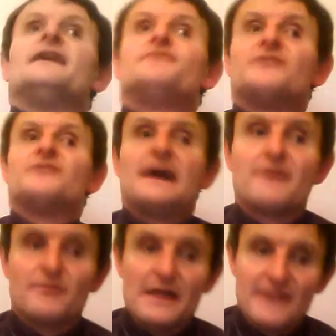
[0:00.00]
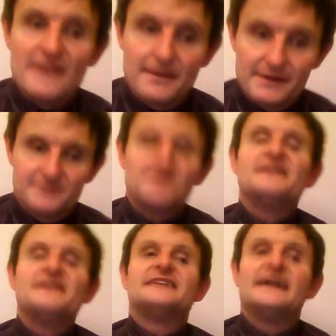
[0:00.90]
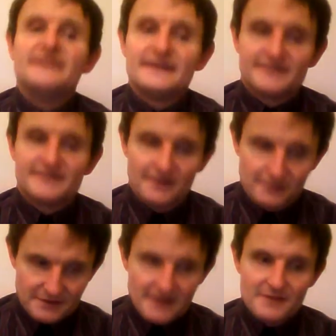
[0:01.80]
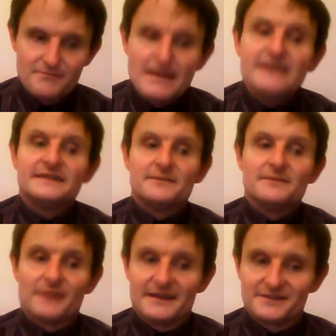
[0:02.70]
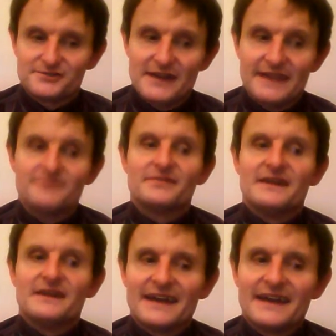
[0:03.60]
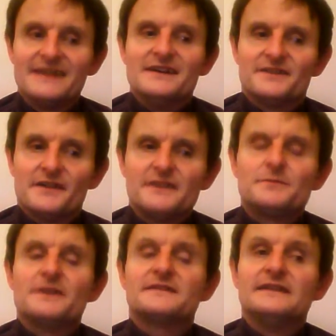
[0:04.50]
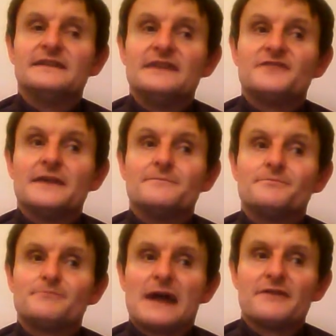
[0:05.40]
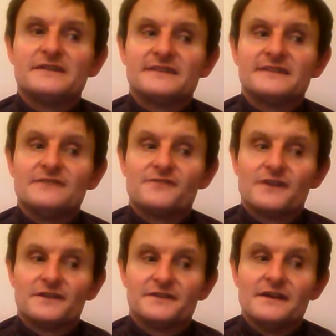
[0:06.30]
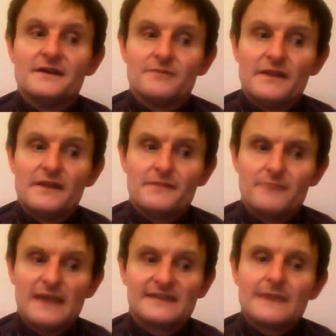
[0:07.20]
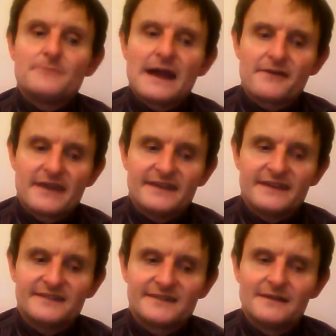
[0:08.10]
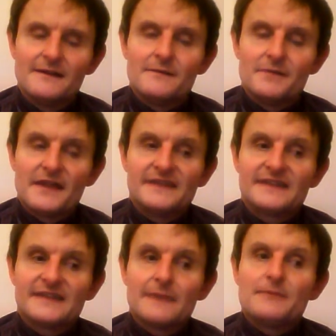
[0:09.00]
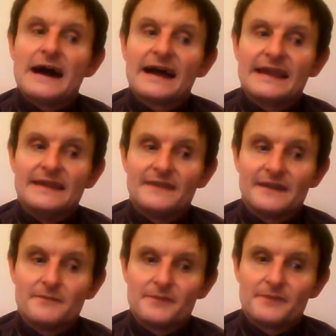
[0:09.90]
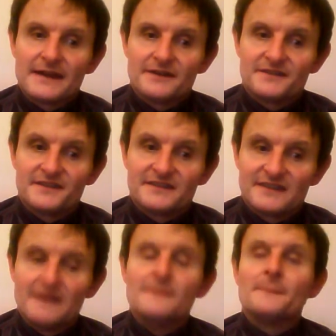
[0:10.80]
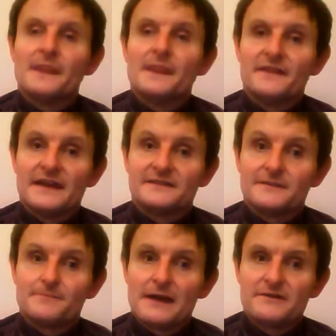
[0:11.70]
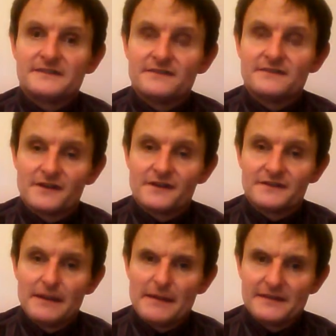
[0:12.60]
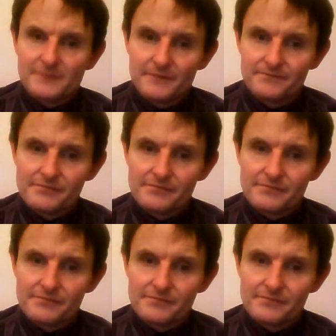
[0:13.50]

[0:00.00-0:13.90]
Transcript: Eiffel Tower, I went there when I was only 10 years old. Amazing place, great. Okay, so this person lived in Paris in France. When we say Paris, but they say Paris, they don't pronounce the S at the end. So Paris in France. How about this one?